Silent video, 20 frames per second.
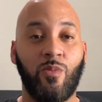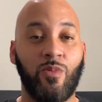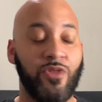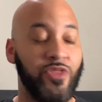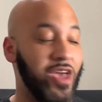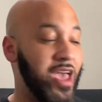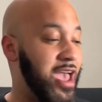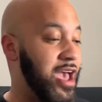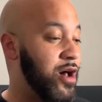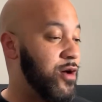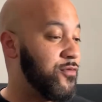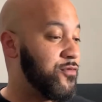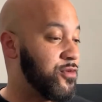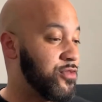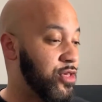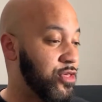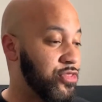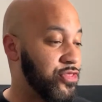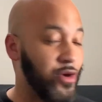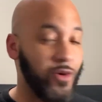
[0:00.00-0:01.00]
with an L for
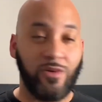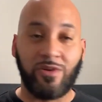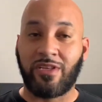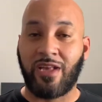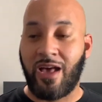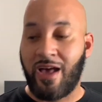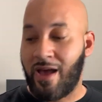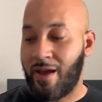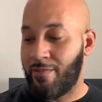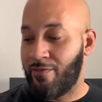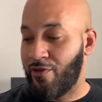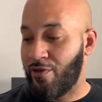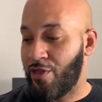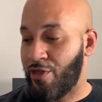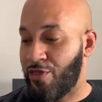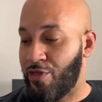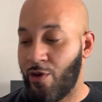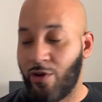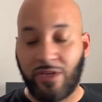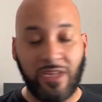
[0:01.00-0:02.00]
the third time
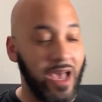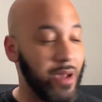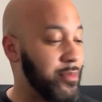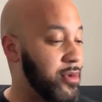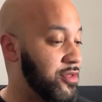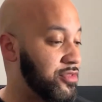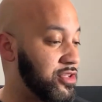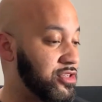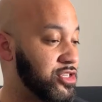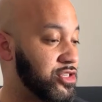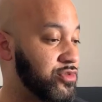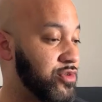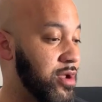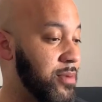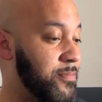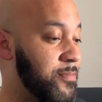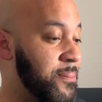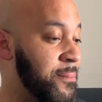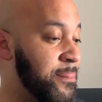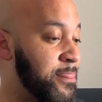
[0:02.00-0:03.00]
on this
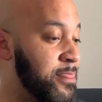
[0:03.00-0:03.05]
trip.